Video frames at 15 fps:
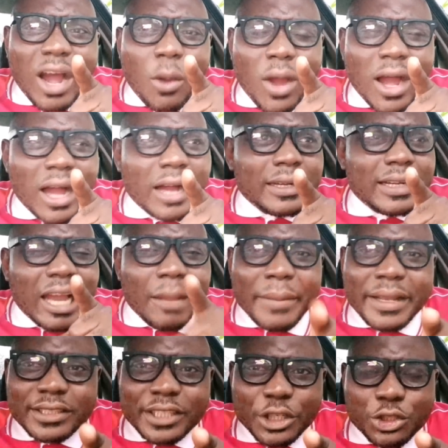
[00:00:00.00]
Our
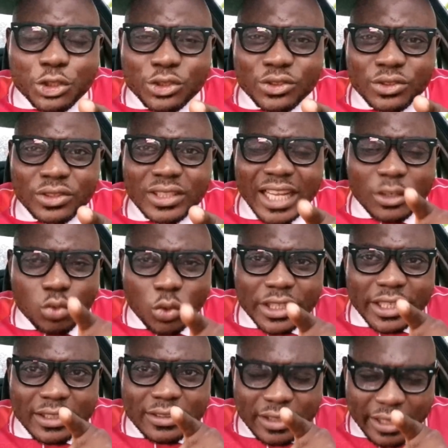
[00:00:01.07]
lamentation, that's
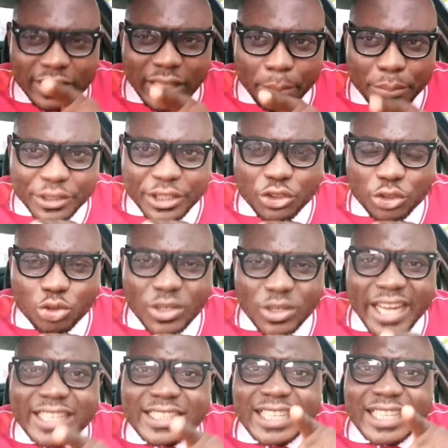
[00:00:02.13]
what is the interpretation to
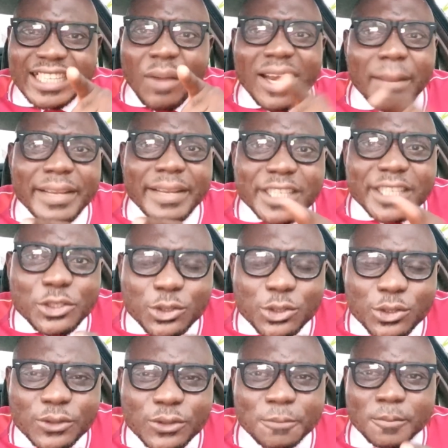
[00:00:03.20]
that, is that our
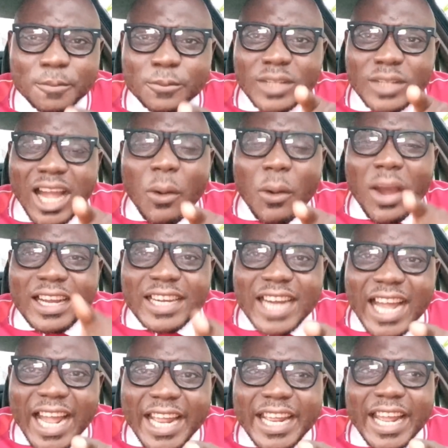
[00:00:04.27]
lamentation, our
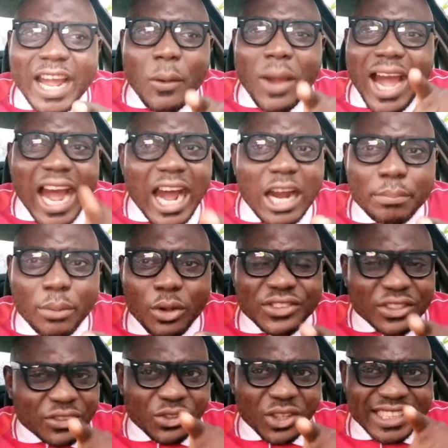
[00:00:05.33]
cry, our
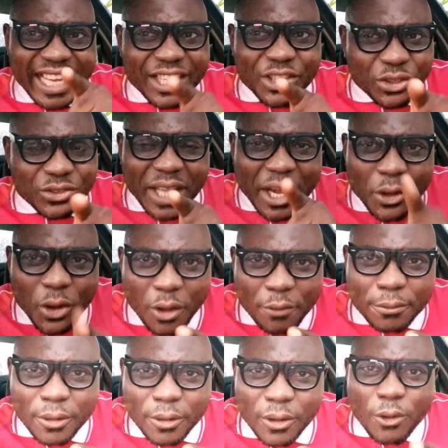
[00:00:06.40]
outburst is not just
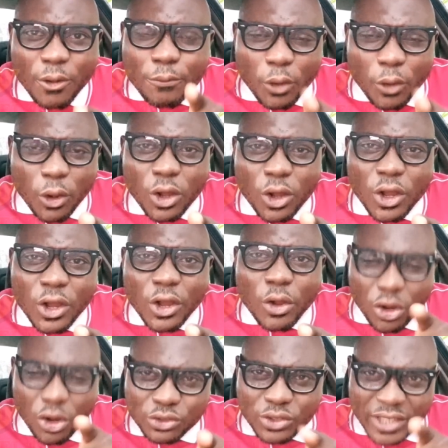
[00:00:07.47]
enough for
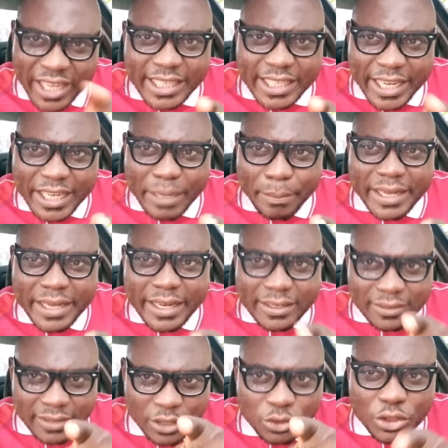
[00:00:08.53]
us to get
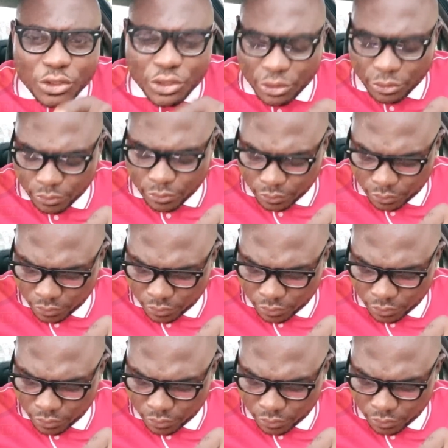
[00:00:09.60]
independence. Let's continue.